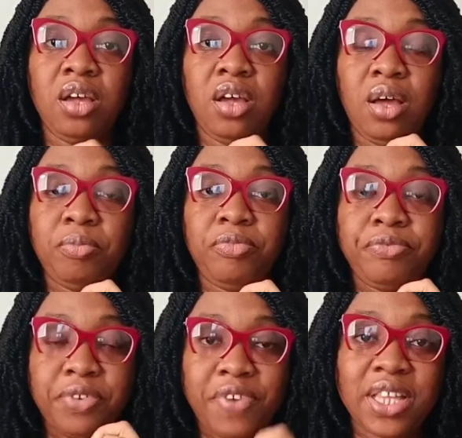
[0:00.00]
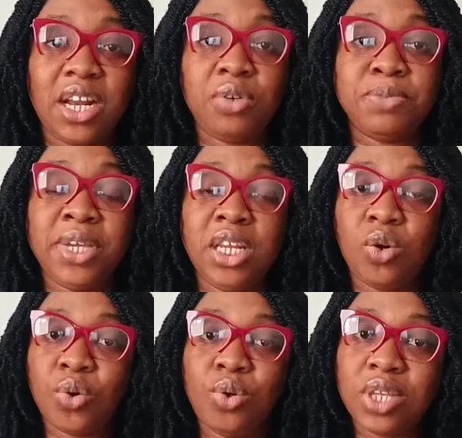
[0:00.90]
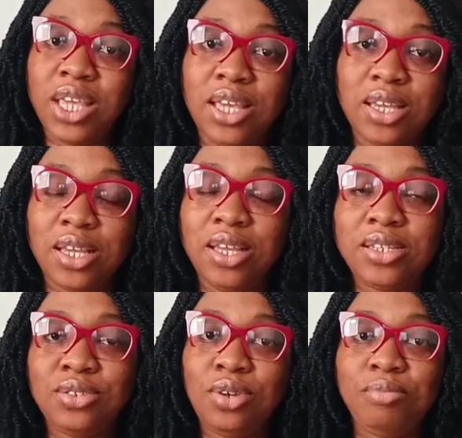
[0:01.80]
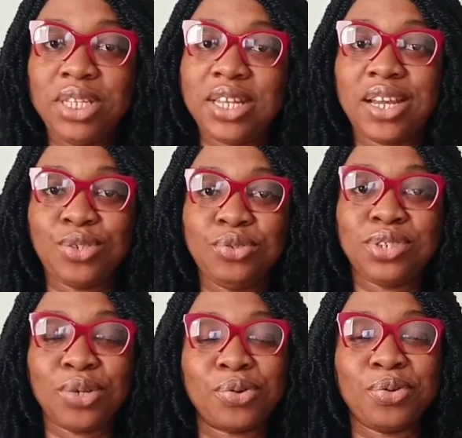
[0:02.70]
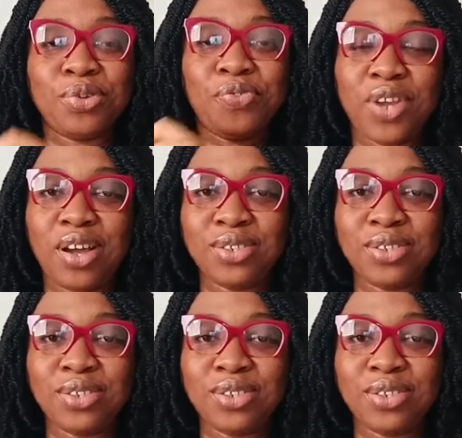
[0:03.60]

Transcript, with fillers: um, the fact that I was baking a coconut cake, it did not mean that I should use coconut flour.